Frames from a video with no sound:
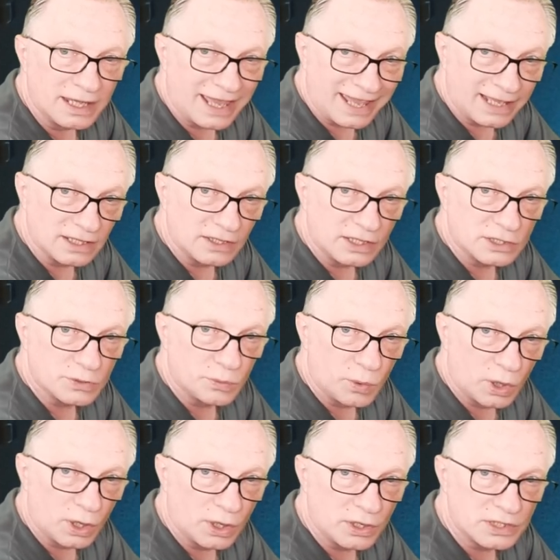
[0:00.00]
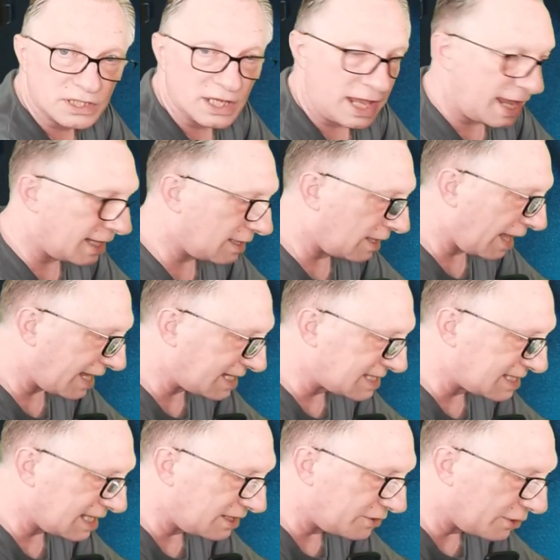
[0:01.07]
English words and like
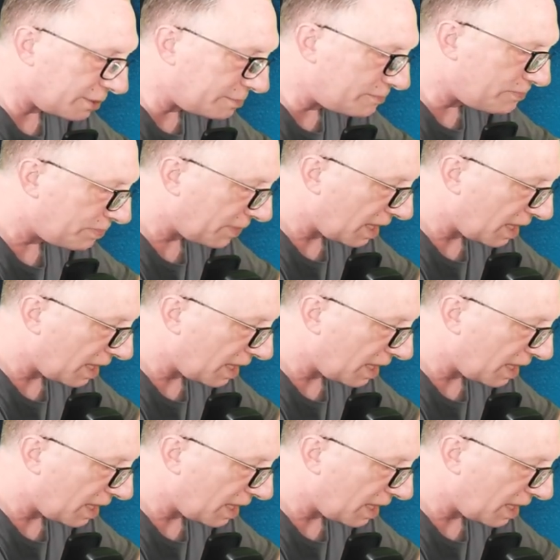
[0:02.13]
syndrome,